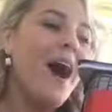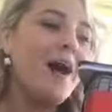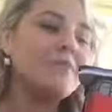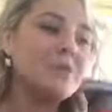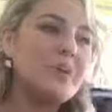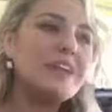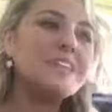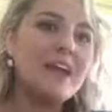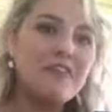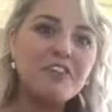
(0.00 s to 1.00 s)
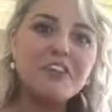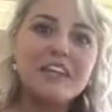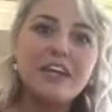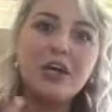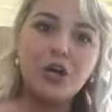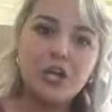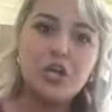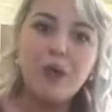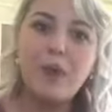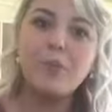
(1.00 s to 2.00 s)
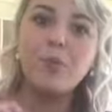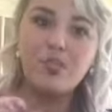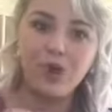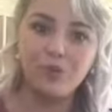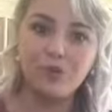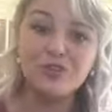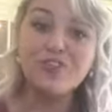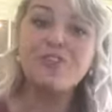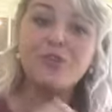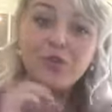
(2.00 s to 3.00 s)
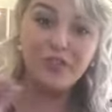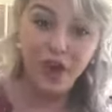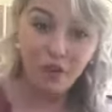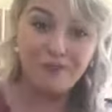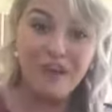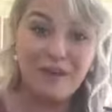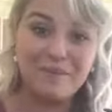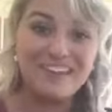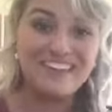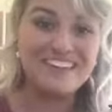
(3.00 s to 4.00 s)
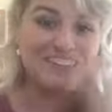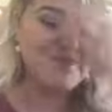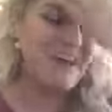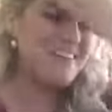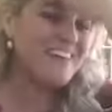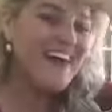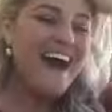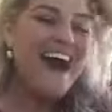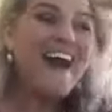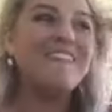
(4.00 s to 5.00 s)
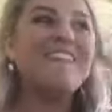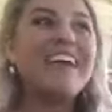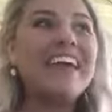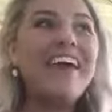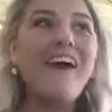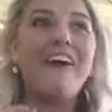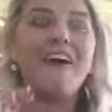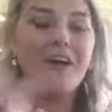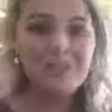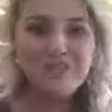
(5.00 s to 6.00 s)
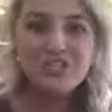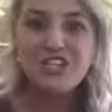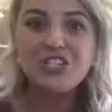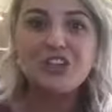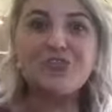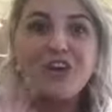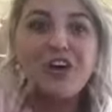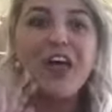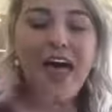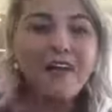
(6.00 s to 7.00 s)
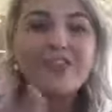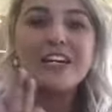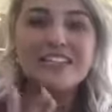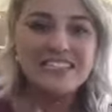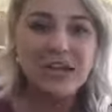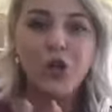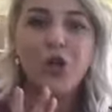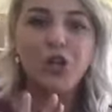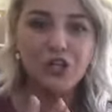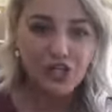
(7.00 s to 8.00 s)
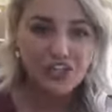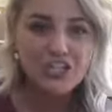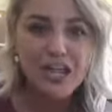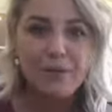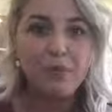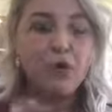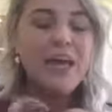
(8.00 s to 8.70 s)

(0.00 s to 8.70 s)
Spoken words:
So we can definitely hook you up with thermals for the whole family this month. We are on a mission to fill every single lunch table